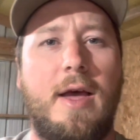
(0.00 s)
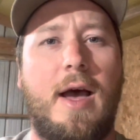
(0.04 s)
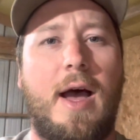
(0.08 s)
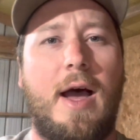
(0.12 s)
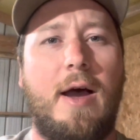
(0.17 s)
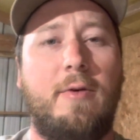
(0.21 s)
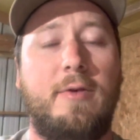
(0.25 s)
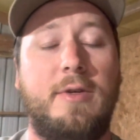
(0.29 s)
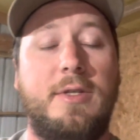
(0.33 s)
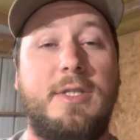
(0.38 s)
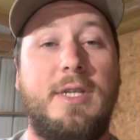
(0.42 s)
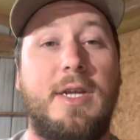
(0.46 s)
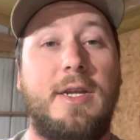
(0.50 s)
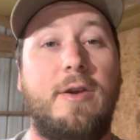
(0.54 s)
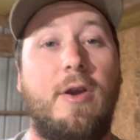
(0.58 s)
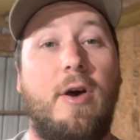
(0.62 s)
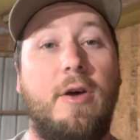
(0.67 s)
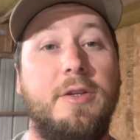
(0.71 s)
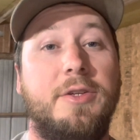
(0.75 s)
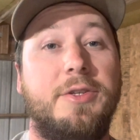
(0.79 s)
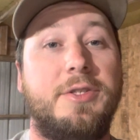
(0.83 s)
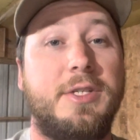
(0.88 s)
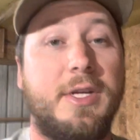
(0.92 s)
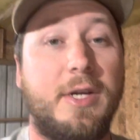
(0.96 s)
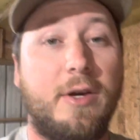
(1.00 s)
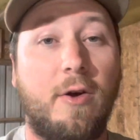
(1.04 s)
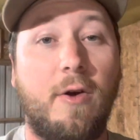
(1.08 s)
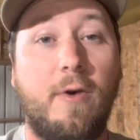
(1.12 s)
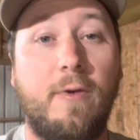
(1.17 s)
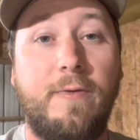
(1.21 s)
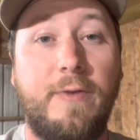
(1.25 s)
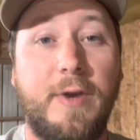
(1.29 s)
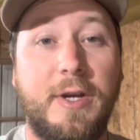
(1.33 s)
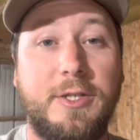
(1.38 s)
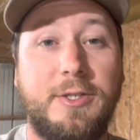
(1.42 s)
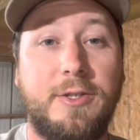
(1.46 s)
I was sitting on 0
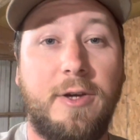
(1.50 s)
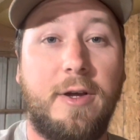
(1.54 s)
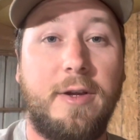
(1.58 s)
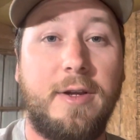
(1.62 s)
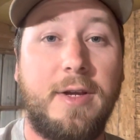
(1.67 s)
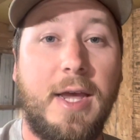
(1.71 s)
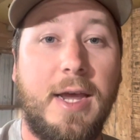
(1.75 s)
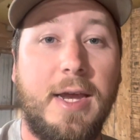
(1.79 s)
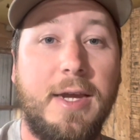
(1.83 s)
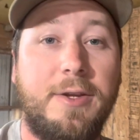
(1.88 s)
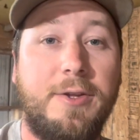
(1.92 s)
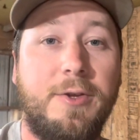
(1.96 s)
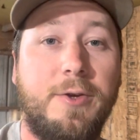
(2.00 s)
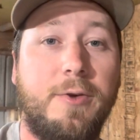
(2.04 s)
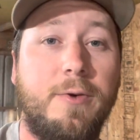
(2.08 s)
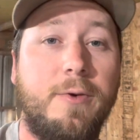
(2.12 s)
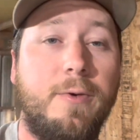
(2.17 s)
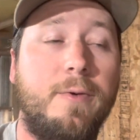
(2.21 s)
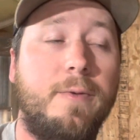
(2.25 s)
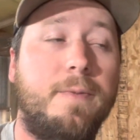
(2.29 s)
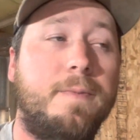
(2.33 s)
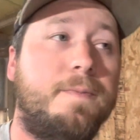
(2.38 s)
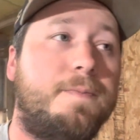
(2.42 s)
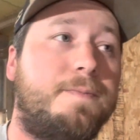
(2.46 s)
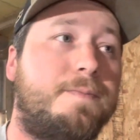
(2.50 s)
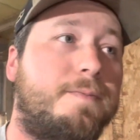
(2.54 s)
fish on day 2.